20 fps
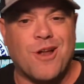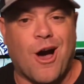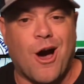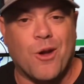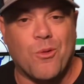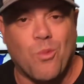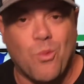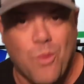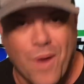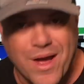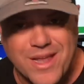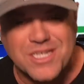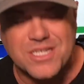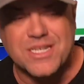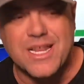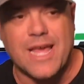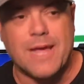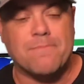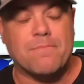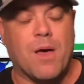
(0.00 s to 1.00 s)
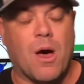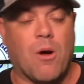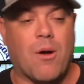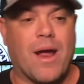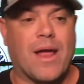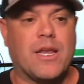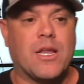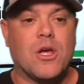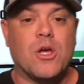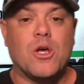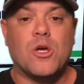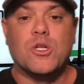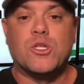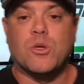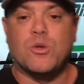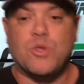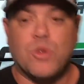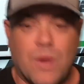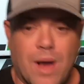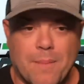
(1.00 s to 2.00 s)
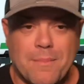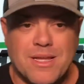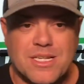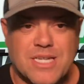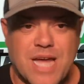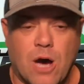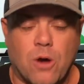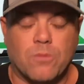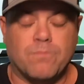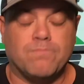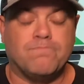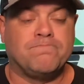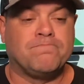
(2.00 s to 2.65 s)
on Wednesday, all right? So do not miss out.